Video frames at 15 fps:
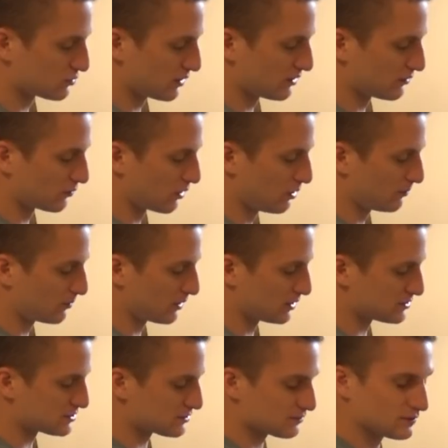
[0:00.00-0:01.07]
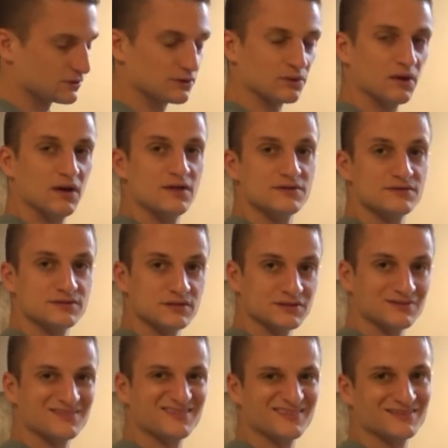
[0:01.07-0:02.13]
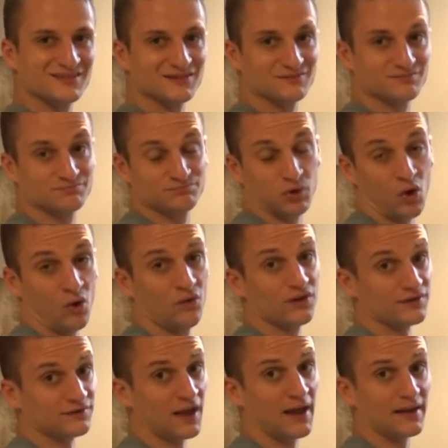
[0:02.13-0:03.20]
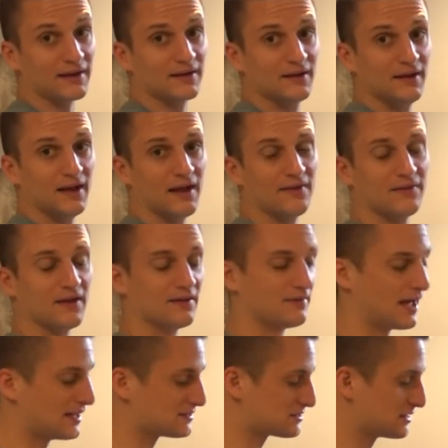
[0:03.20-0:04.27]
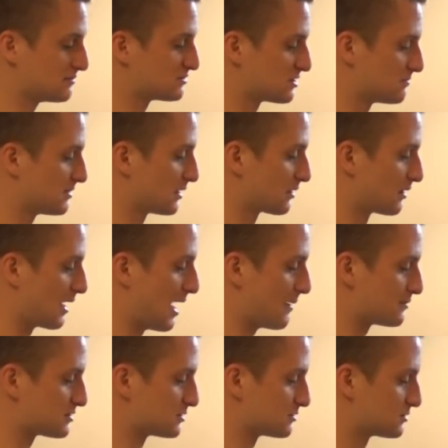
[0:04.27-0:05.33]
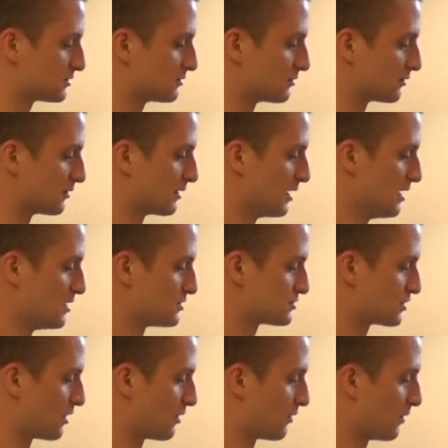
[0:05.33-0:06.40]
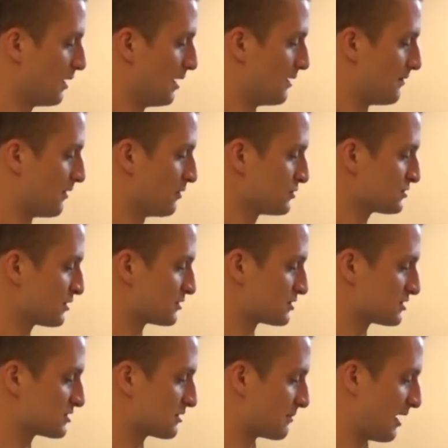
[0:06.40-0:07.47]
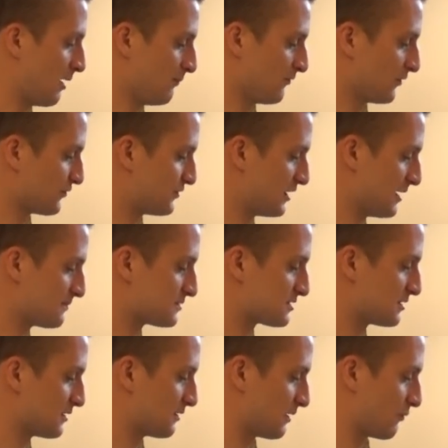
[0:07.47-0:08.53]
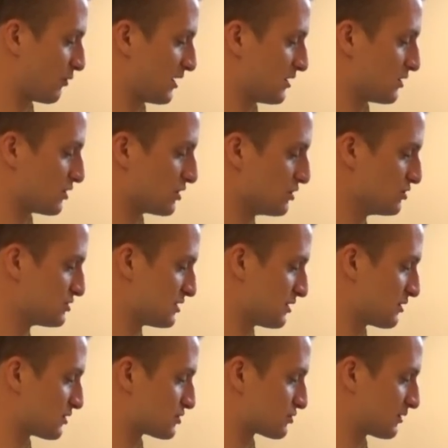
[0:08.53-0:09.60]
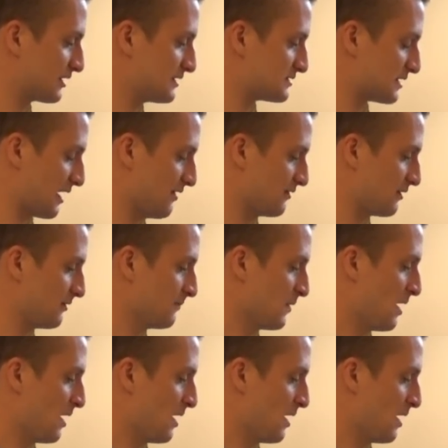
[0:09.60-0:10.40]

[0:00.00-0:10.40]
where the rope runs through to hold it tight, and that seems to be a good option too. So those are just some helpful tips when you're using your tree tether.